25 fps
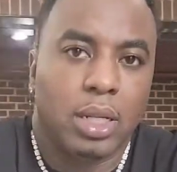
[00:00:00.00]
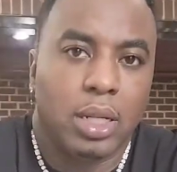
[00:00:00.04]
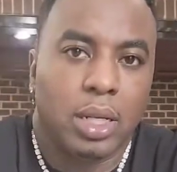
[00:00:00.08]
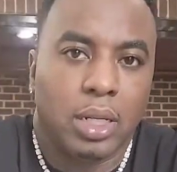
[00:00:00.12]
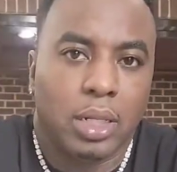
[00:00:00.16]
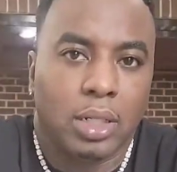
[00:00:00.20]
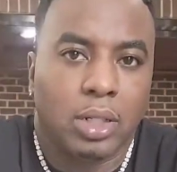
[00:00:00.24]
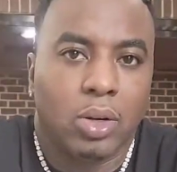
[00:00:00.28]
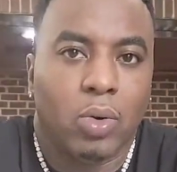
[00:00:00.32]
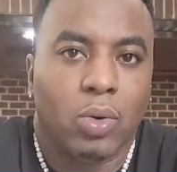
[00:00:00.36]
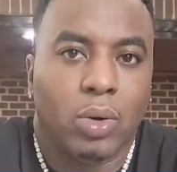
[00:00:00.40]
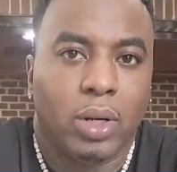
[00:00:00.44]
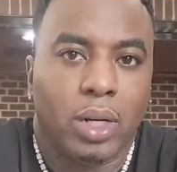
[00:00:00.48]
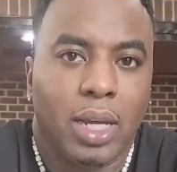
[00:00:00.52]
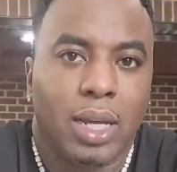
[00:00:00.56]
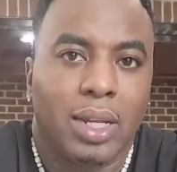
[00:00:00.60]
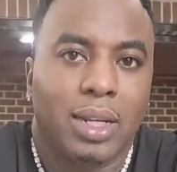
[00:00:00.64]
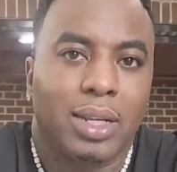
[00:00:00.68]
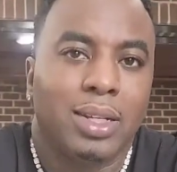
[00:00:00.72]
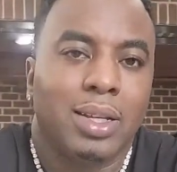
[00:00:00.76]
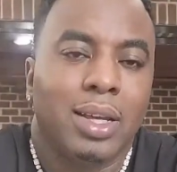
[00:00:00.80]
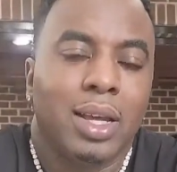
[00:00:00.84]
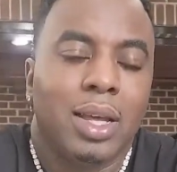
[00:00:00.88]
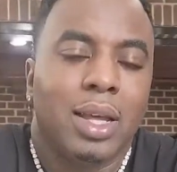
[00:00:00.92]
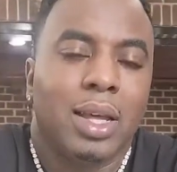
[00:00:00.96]
and going at
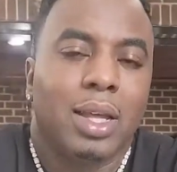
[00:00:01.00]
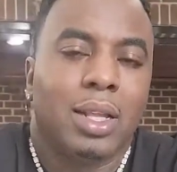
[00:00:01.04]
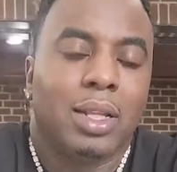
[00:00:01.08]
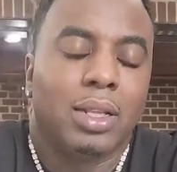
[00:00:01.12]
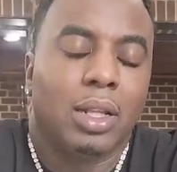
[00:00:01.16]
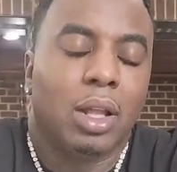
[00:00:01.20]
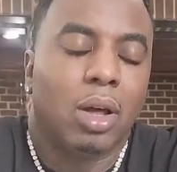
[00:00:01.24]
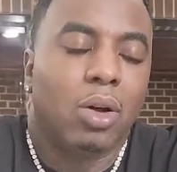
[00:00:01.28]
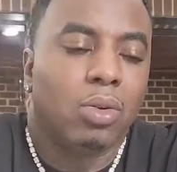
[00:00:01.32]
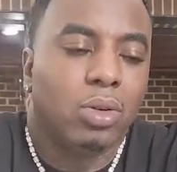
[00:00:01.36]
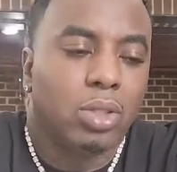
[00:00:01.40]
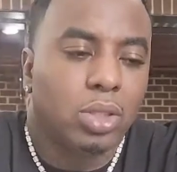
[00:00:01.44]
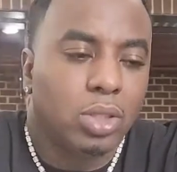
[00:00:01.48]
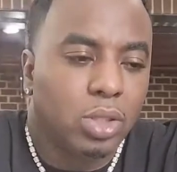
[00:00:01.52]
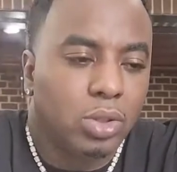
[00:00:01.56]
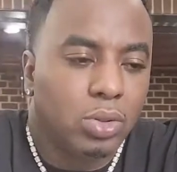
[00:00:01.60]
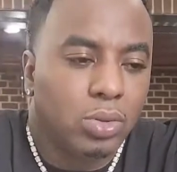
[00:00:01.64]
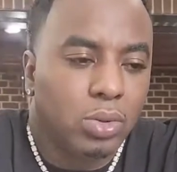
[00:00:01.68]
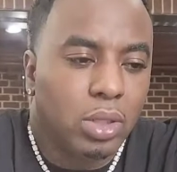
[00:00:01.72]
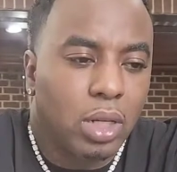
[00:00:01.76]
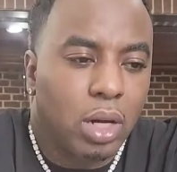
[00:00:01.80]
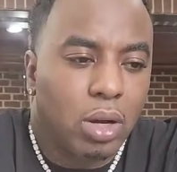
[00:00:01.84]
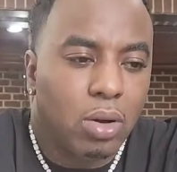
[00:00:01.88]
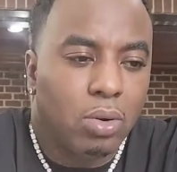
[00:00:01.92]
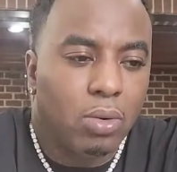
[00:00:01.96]
it, long as you
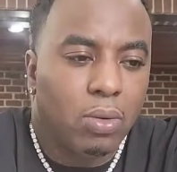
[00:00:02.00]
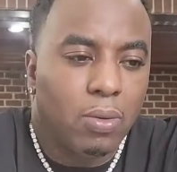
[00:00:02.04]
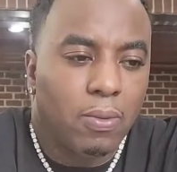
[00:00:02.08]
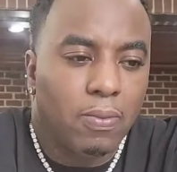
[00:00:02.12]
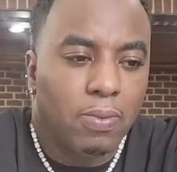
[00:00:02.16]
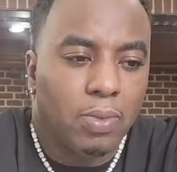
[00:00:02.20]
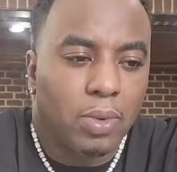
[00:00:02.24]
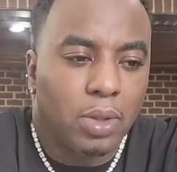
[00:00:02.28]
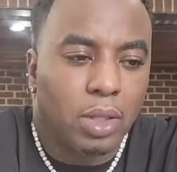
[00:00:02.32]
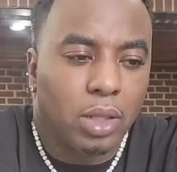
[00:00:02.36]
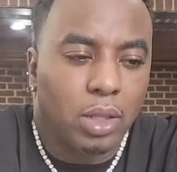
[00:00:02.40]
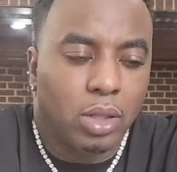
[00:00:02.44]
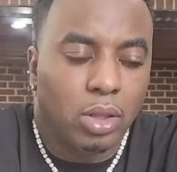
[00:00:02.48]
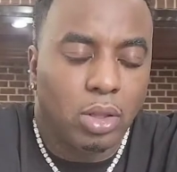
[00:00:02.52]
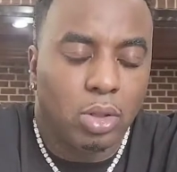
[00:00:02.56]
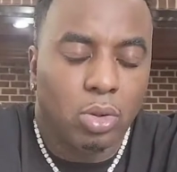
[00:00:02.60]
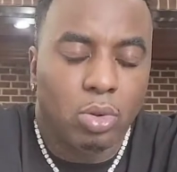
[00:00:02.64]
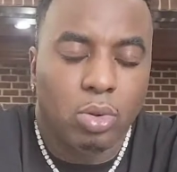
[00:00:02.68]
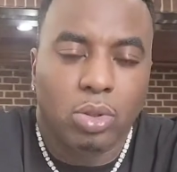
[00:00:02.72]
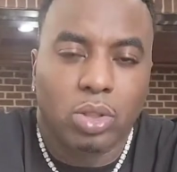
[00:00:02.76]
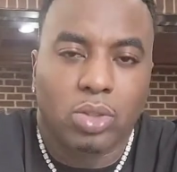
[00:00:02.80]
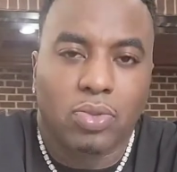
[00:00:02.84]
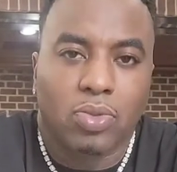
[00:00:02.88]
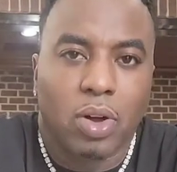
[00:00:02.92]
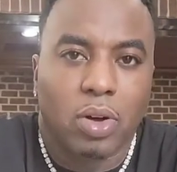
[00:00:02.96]
don't
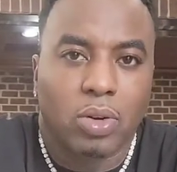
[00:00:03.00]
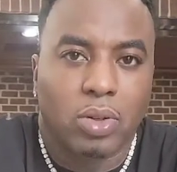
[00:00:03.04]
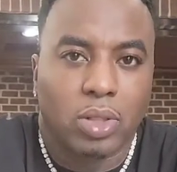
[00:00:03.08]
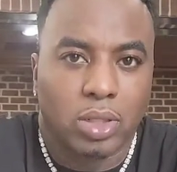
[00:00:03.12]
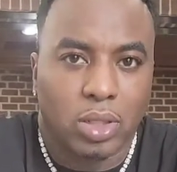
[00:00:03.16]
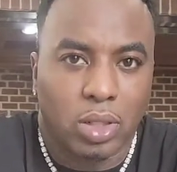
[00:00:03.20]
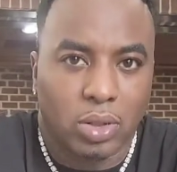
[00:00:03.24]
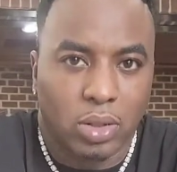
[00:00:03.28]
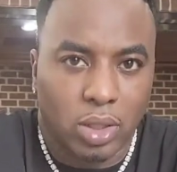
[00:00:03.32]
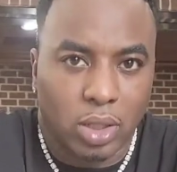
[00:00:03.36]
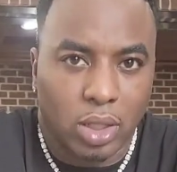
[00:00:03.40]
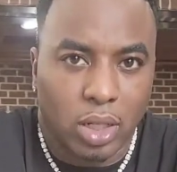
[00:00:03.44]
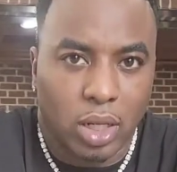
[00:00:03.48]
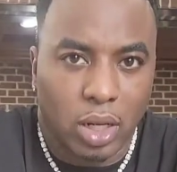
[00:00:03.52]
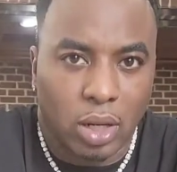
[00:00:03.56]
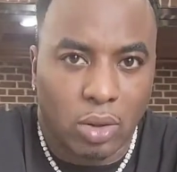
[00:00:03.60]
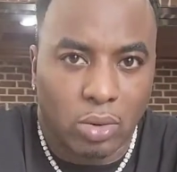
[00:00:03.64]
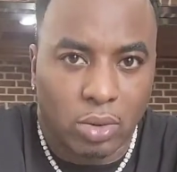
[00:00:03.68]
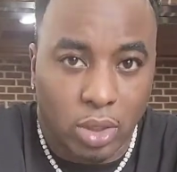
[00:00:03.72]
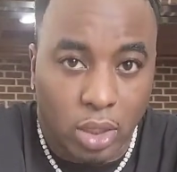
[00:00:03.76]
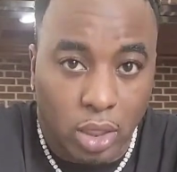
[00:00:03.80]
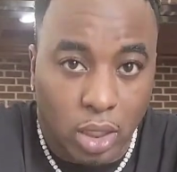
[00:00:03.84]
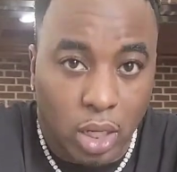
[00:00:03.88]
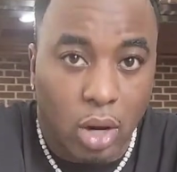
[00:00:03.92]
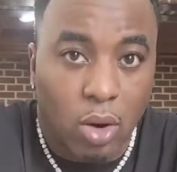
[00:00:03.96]
lose focus on the
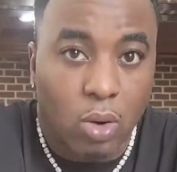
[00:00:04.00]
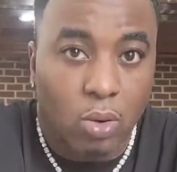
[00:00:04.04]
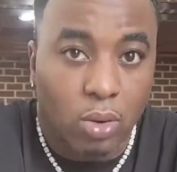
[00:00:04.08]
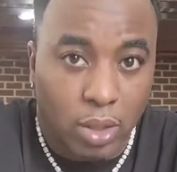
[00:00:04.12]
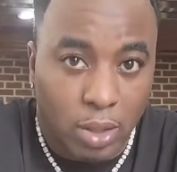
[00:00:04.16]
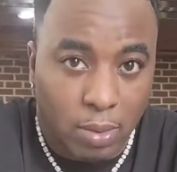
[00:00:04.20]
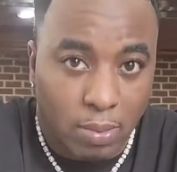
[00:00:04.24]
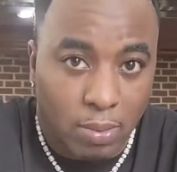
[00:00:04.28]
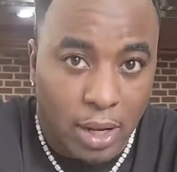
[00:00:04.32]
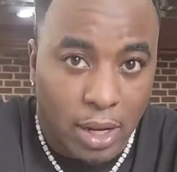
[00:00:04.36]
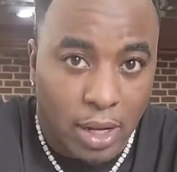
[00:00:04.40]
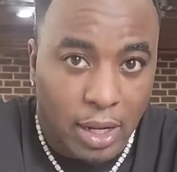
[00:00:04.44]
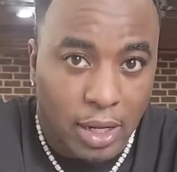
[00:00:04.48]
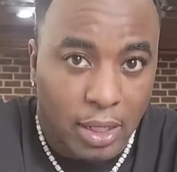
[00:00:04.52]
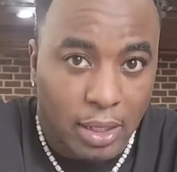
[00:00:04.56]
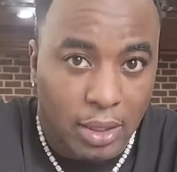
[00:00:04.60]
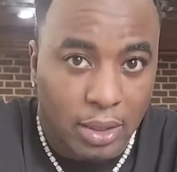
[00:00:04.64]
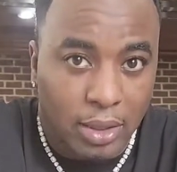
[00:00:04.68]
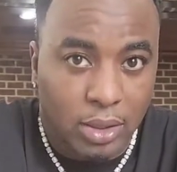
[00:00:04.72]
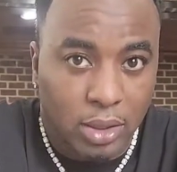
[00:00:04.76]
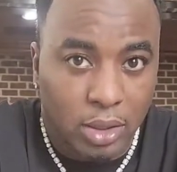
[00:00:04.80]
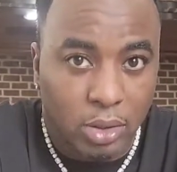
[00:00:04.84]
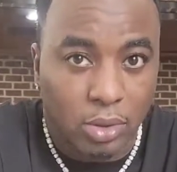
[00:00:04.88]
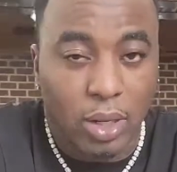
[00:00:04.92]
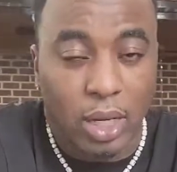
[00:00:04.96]
on the goal in
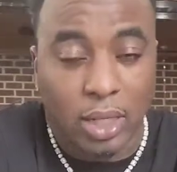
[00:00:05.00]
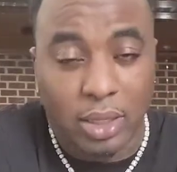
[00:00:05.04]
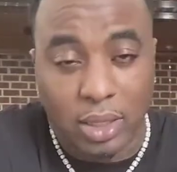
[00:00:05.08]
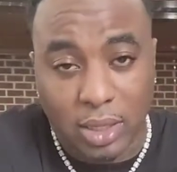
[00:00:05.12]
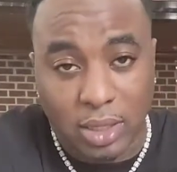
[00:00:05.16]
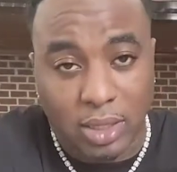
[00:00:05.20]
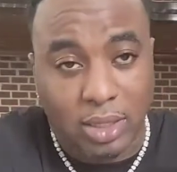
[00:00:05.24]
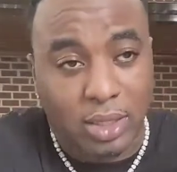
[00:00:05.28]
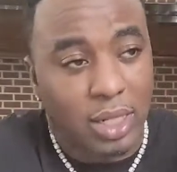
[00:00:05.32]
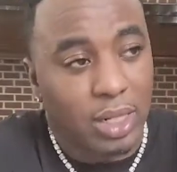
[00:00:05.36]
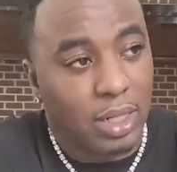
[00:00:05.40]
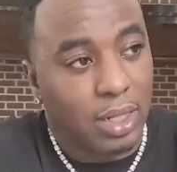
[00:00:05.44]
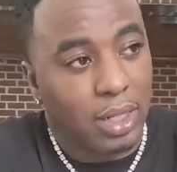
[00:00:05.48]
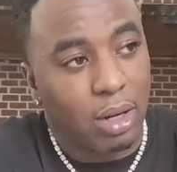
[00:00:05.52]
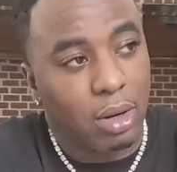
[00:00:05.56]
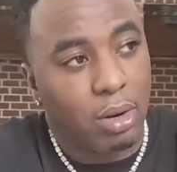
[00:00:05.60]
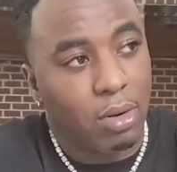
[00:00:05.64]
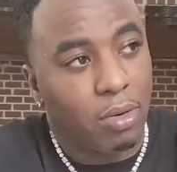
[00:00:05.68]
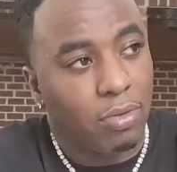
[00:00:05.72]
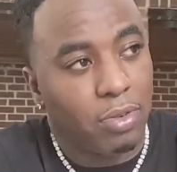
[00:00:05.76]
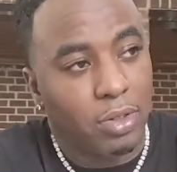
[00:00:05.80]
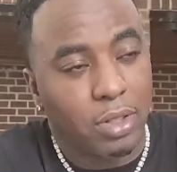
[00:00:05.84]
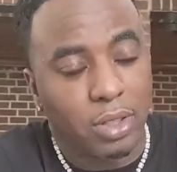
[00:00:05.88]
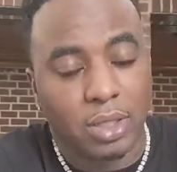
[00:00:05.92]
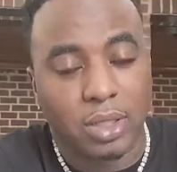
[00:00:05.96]
mind, you got this set
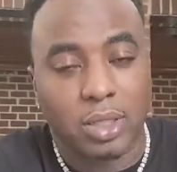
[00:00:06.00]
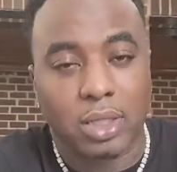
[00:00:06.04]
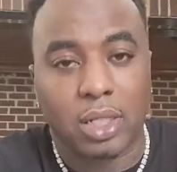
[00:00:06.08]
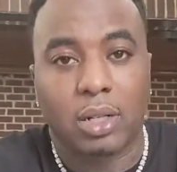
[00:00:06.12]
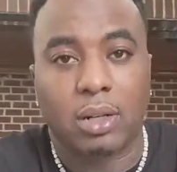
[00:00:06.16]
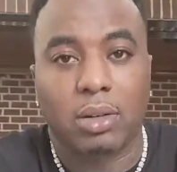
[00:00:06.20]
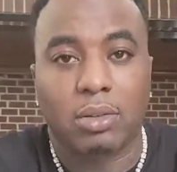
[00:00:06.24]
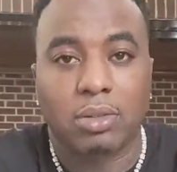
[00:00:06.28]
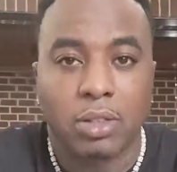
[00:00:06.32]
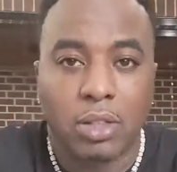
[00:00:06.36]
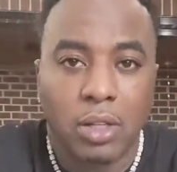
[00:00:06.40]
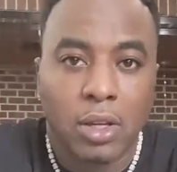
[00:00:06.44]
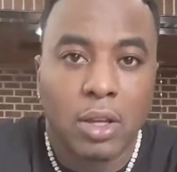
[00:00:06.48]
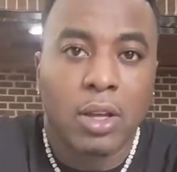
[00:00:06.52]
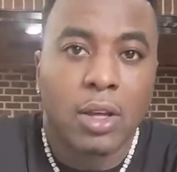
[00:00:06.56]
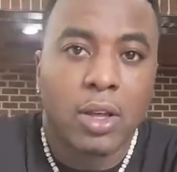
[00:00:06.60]
goal for yourself,